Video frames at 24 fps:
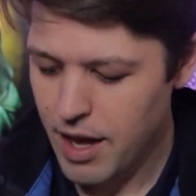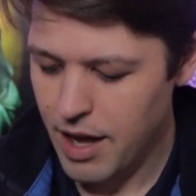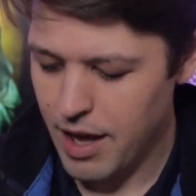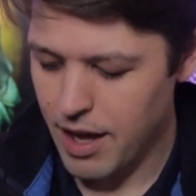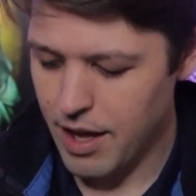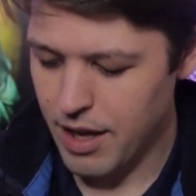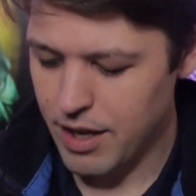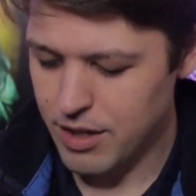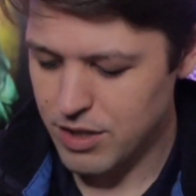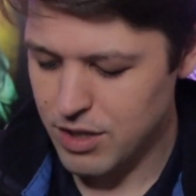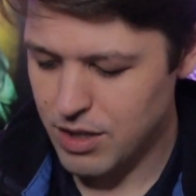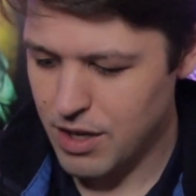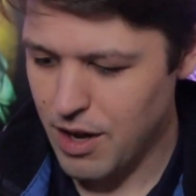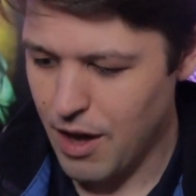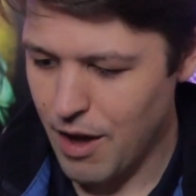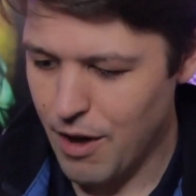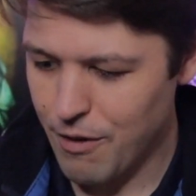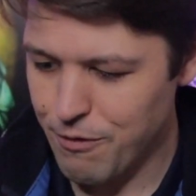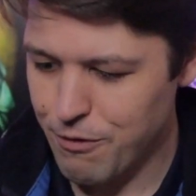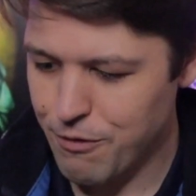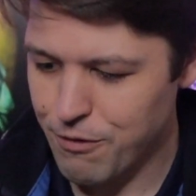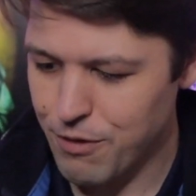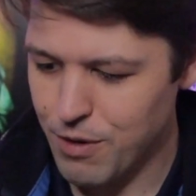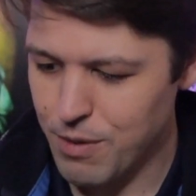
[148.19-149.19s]
is
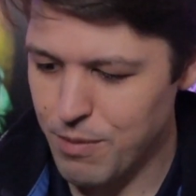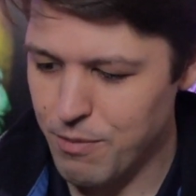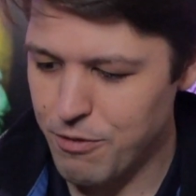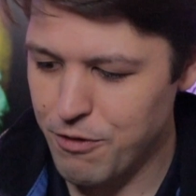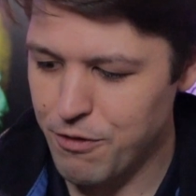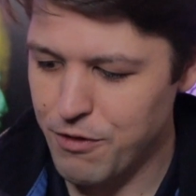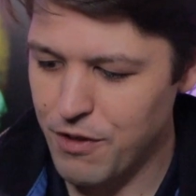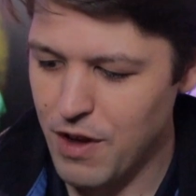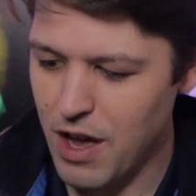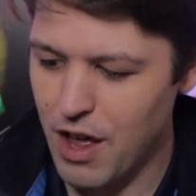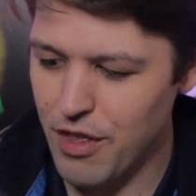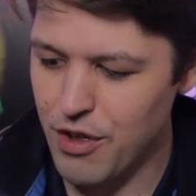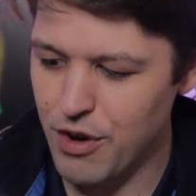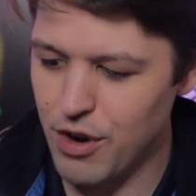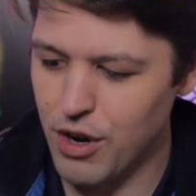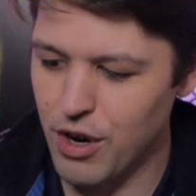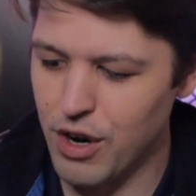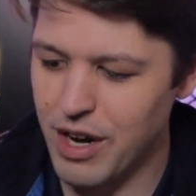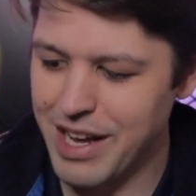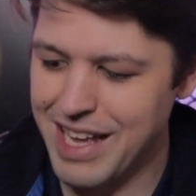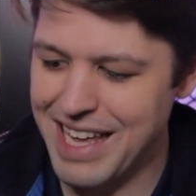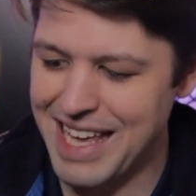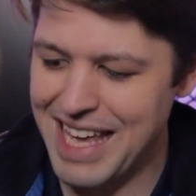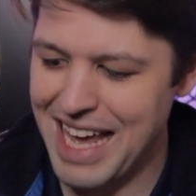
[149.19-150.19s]
from
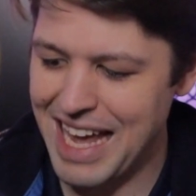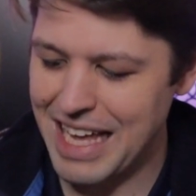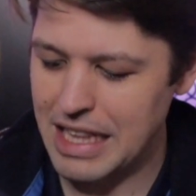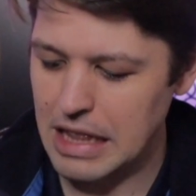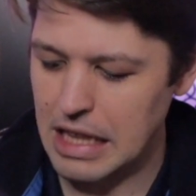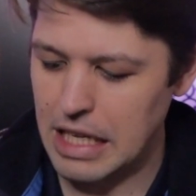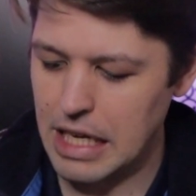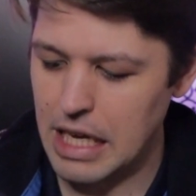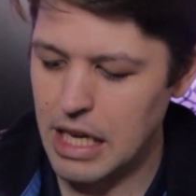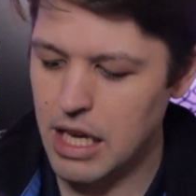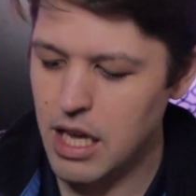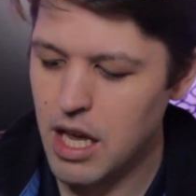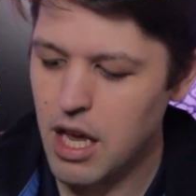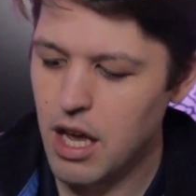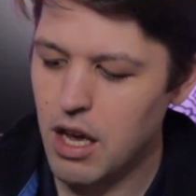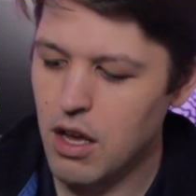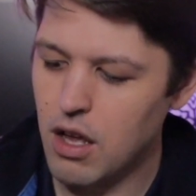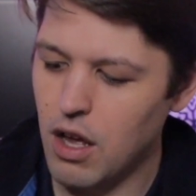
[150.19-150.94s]
Father Gately,